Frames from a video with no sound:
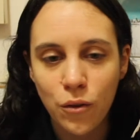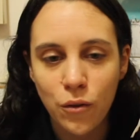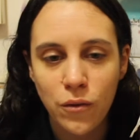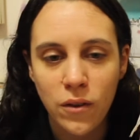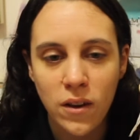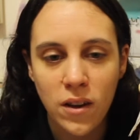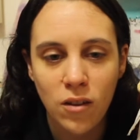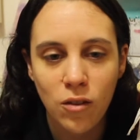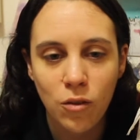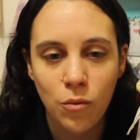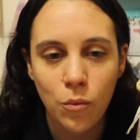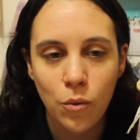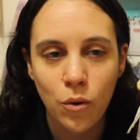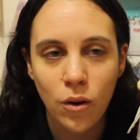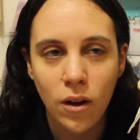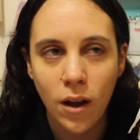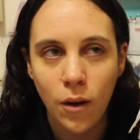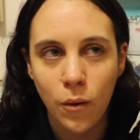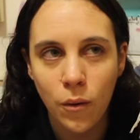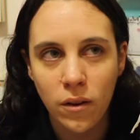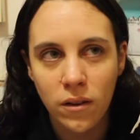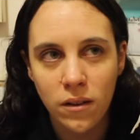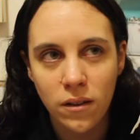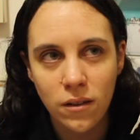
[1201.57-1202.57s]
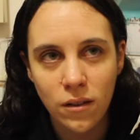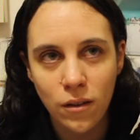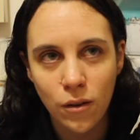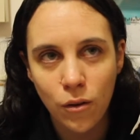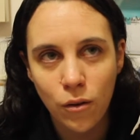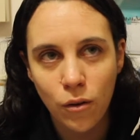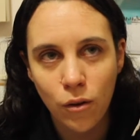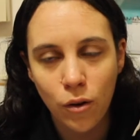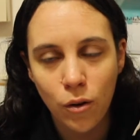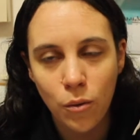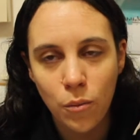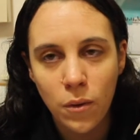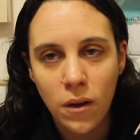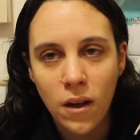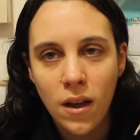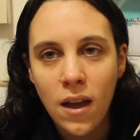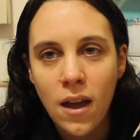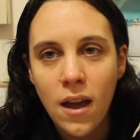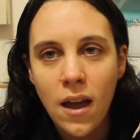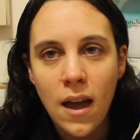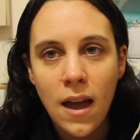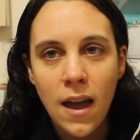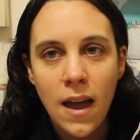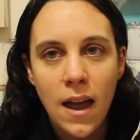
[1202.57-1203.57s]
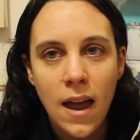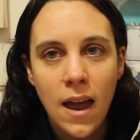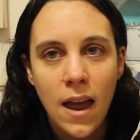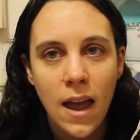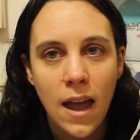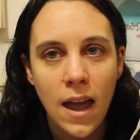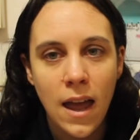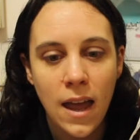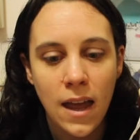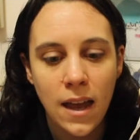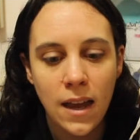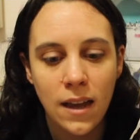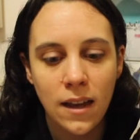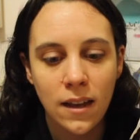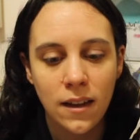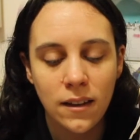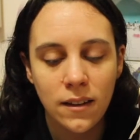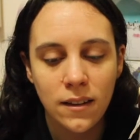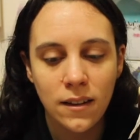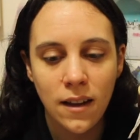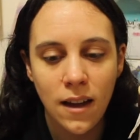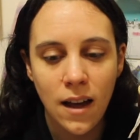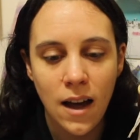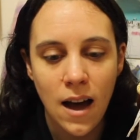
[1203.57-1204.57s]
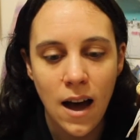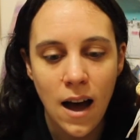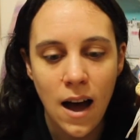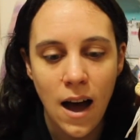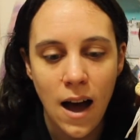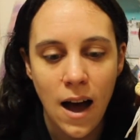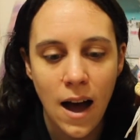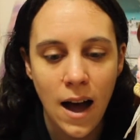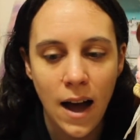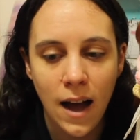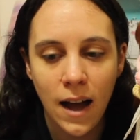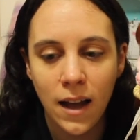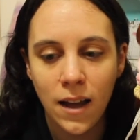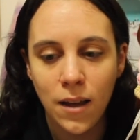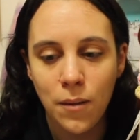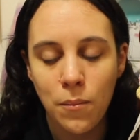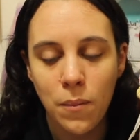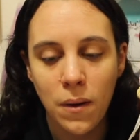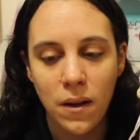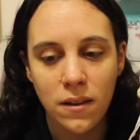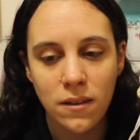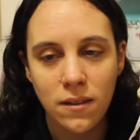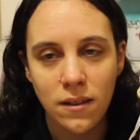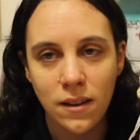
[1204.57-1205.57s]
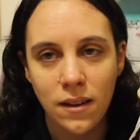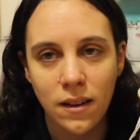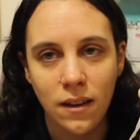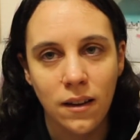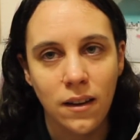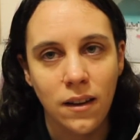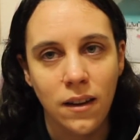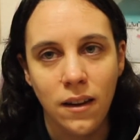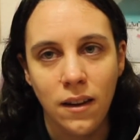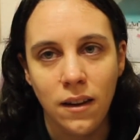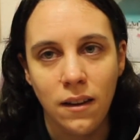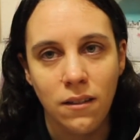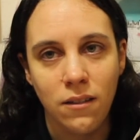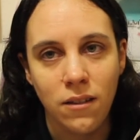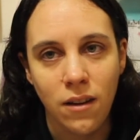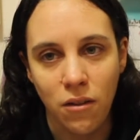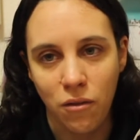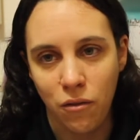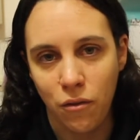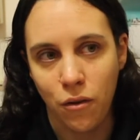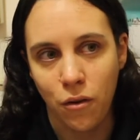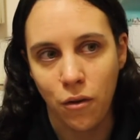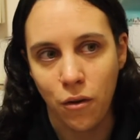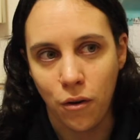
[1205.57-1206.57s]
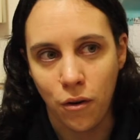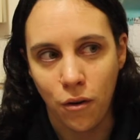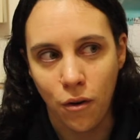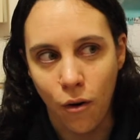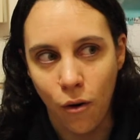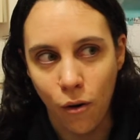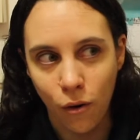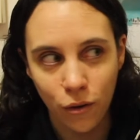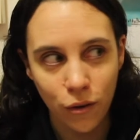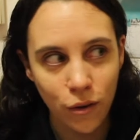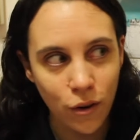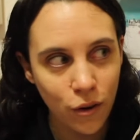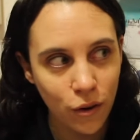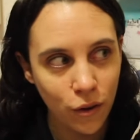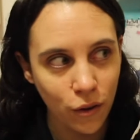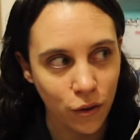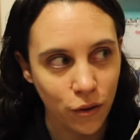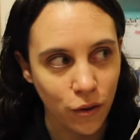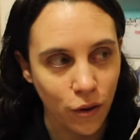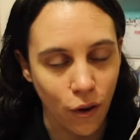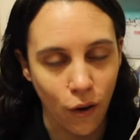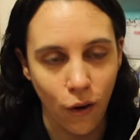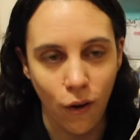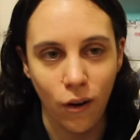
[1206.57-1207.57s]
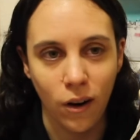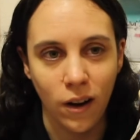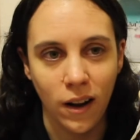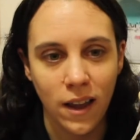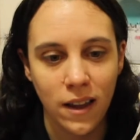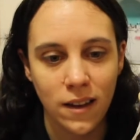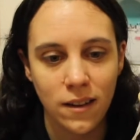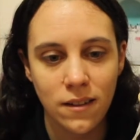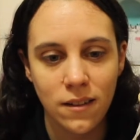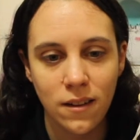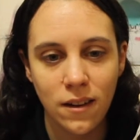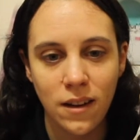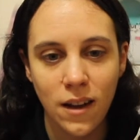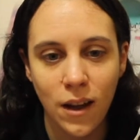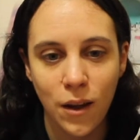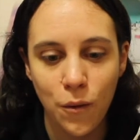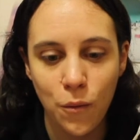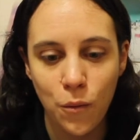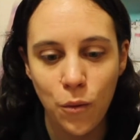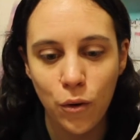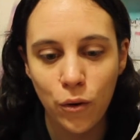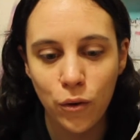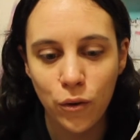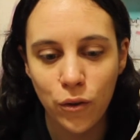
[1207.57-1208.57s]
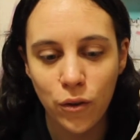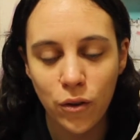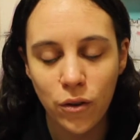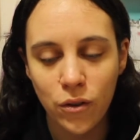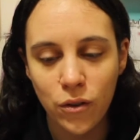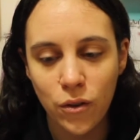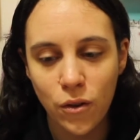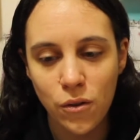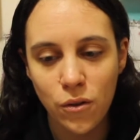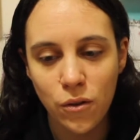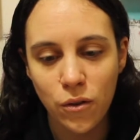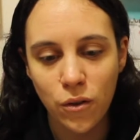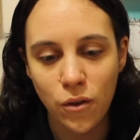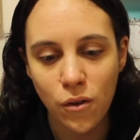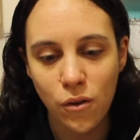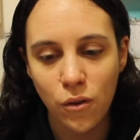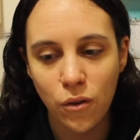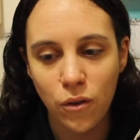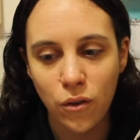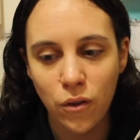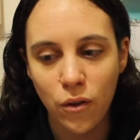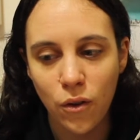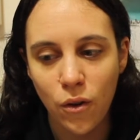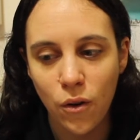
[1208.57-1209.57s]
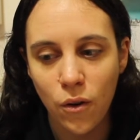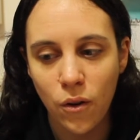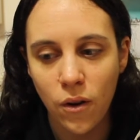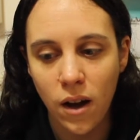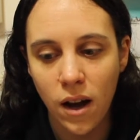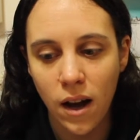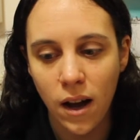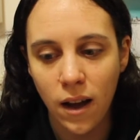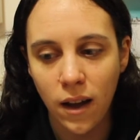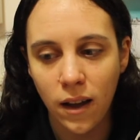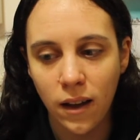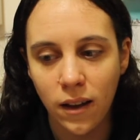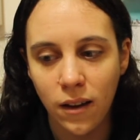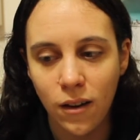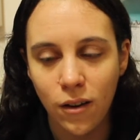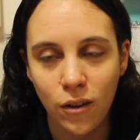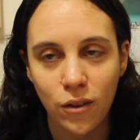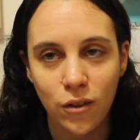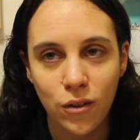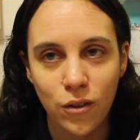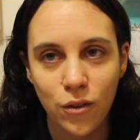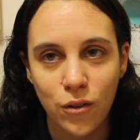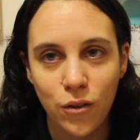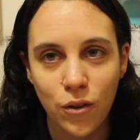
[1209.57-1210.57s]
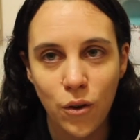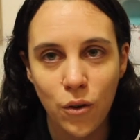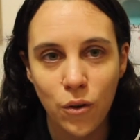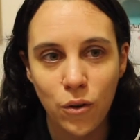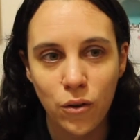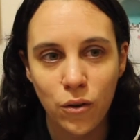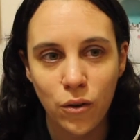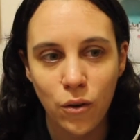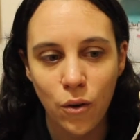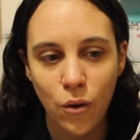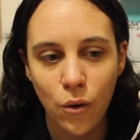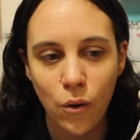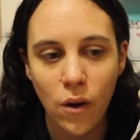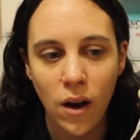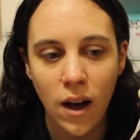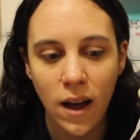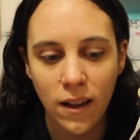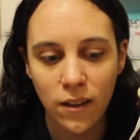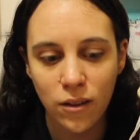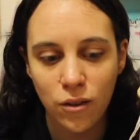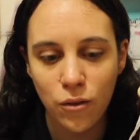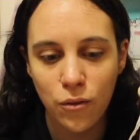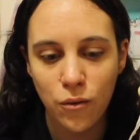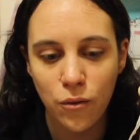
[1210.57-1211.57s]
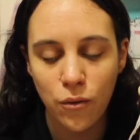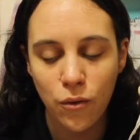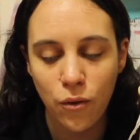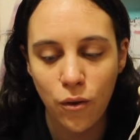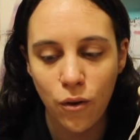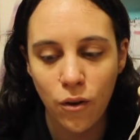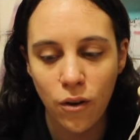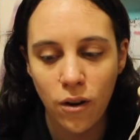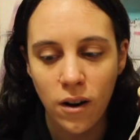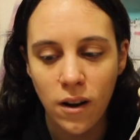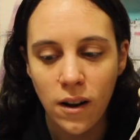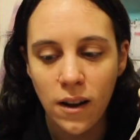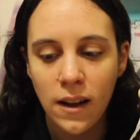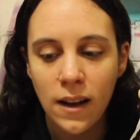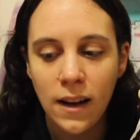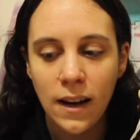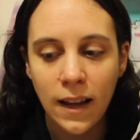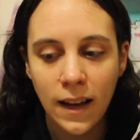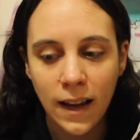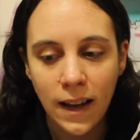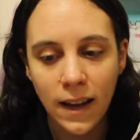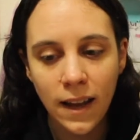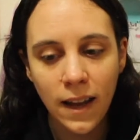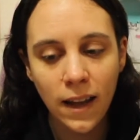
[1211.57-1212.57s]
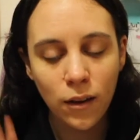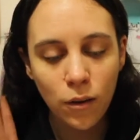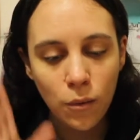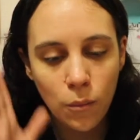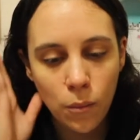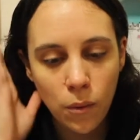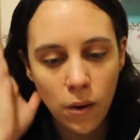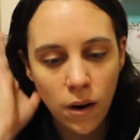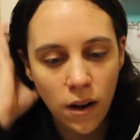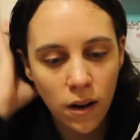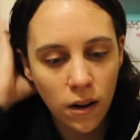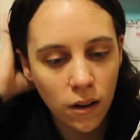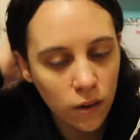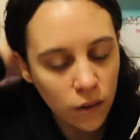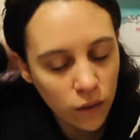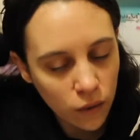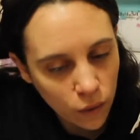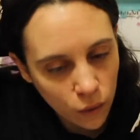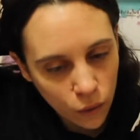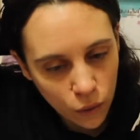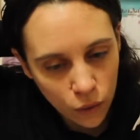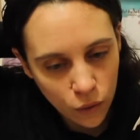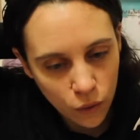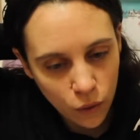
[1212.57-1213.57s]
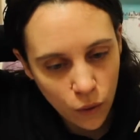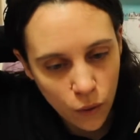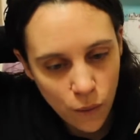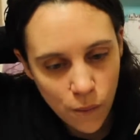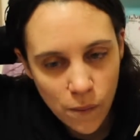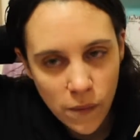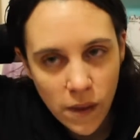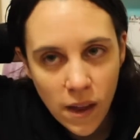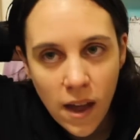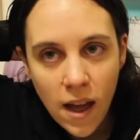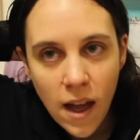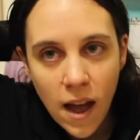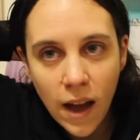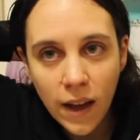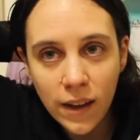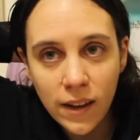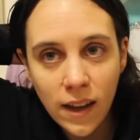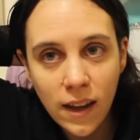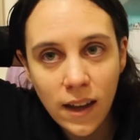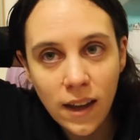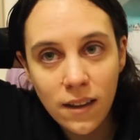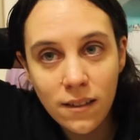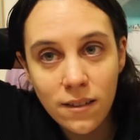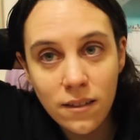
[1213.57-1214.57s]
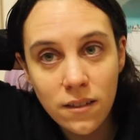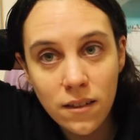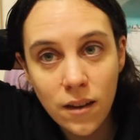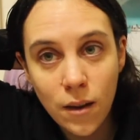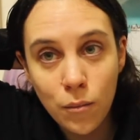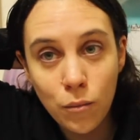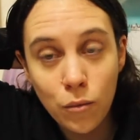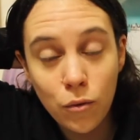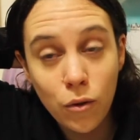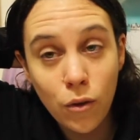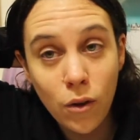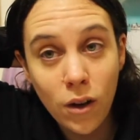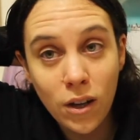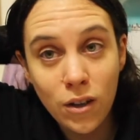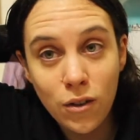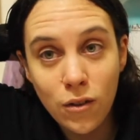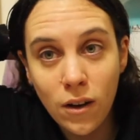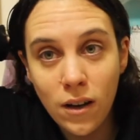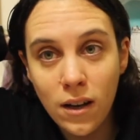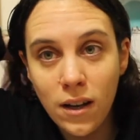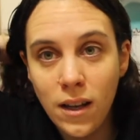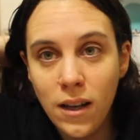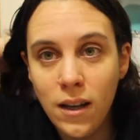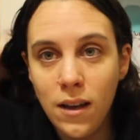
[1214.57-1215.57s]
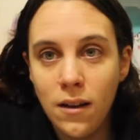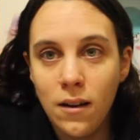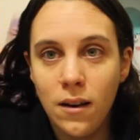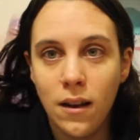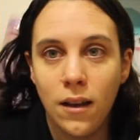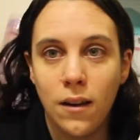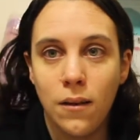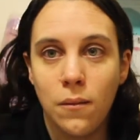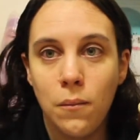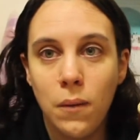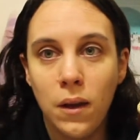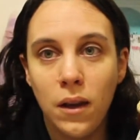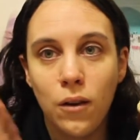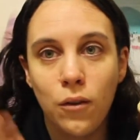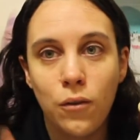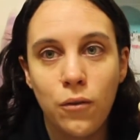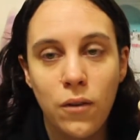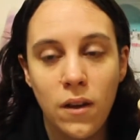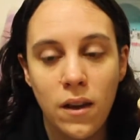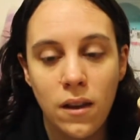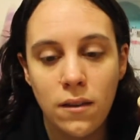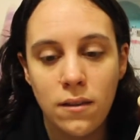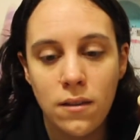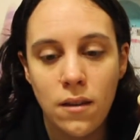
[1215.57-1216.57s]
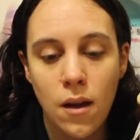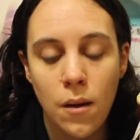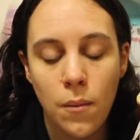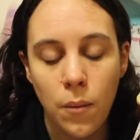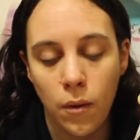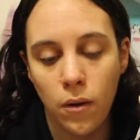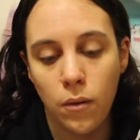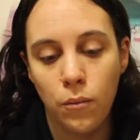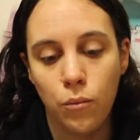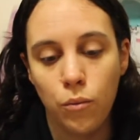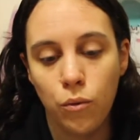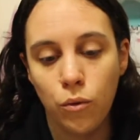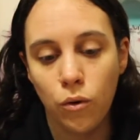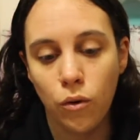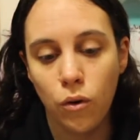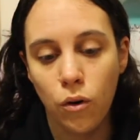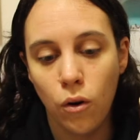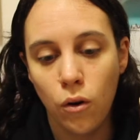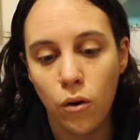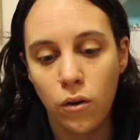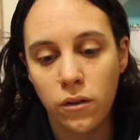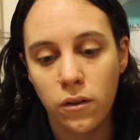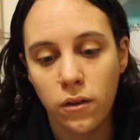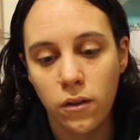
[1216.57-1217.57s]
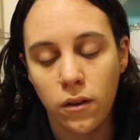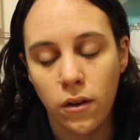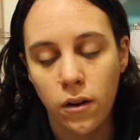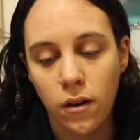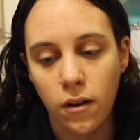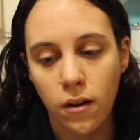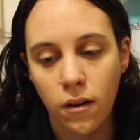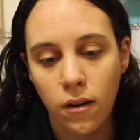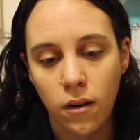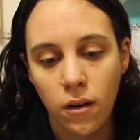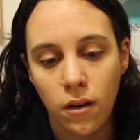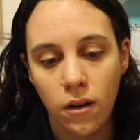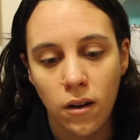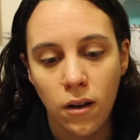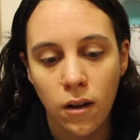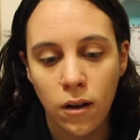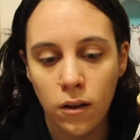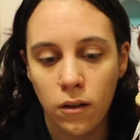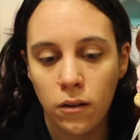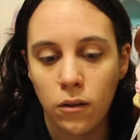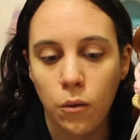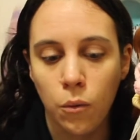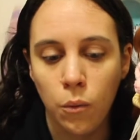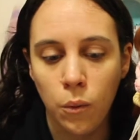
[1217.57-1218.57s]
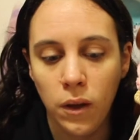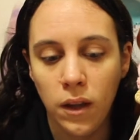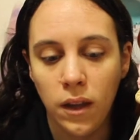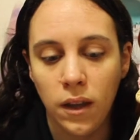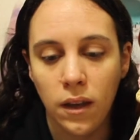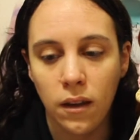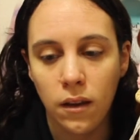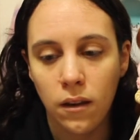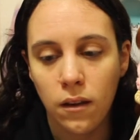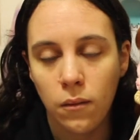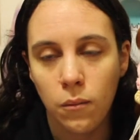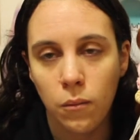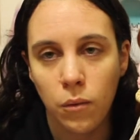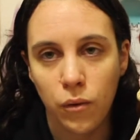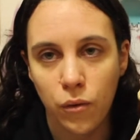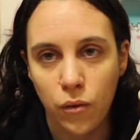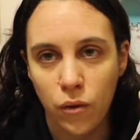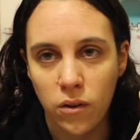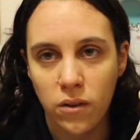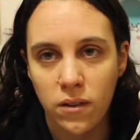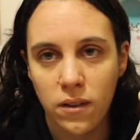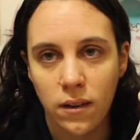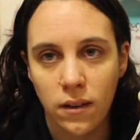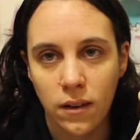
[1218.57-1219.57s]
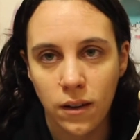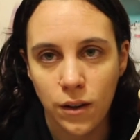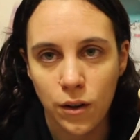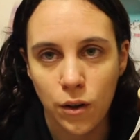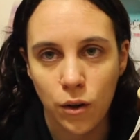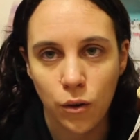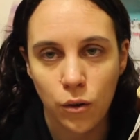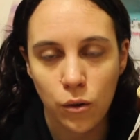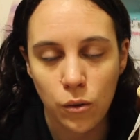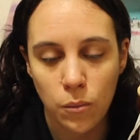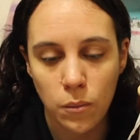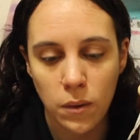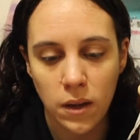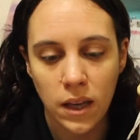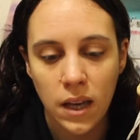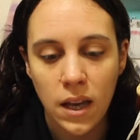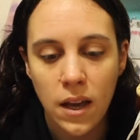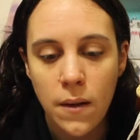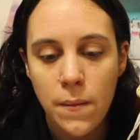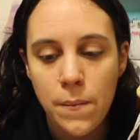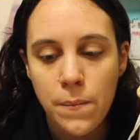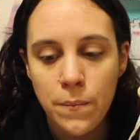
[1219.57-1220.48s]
on Facebook, I was in the group, and I basically never ordered a doll. And then I won the Soso, so I got the Soso, asked for, like, I had a blank Soso, and I asked them to actually like make the face up and put clothes on her on a wig before sending her to me.